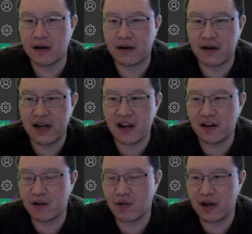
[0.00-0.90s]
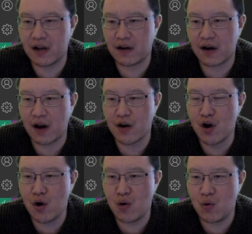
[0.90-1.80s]
The answer is
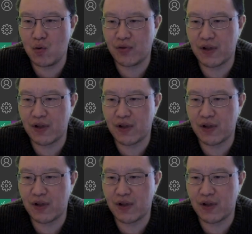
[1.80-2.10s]
no,